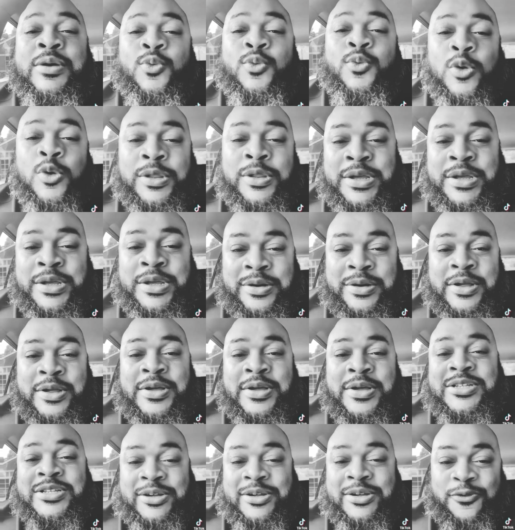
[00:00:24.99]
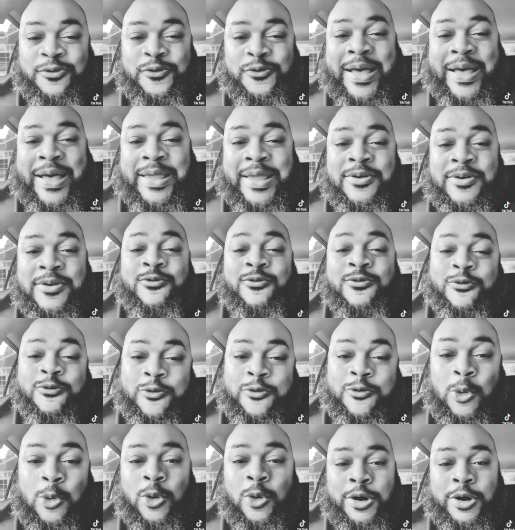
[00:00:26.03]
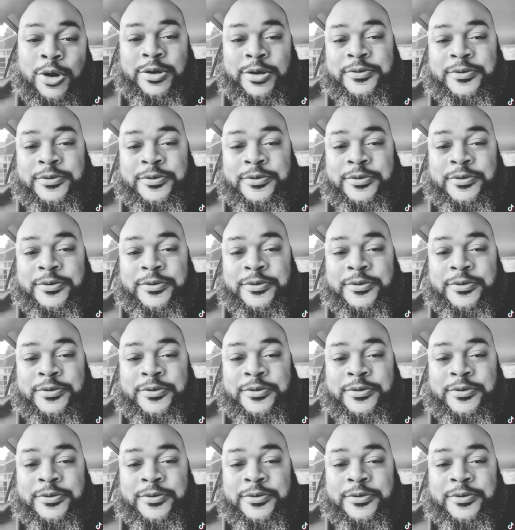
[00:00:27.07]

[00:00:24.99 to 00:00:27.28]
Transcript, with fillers: willing to fight for.